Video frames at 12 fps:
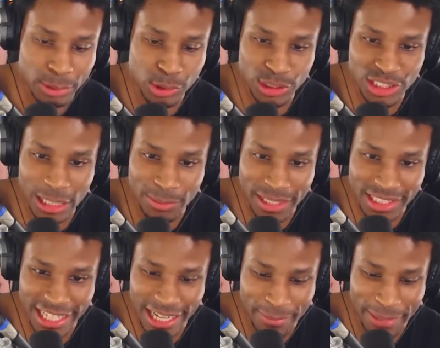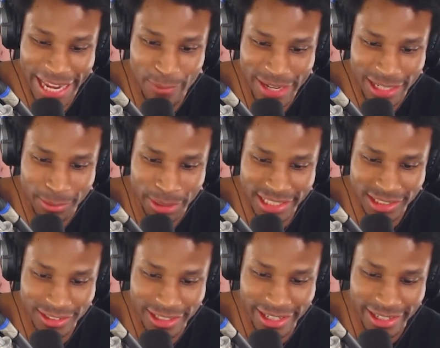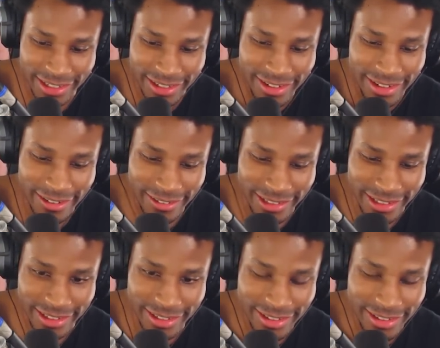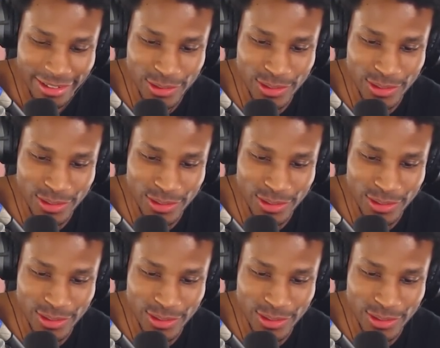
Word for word: I'm switching it up this time. And we got a blast in our hand. Hell yeah.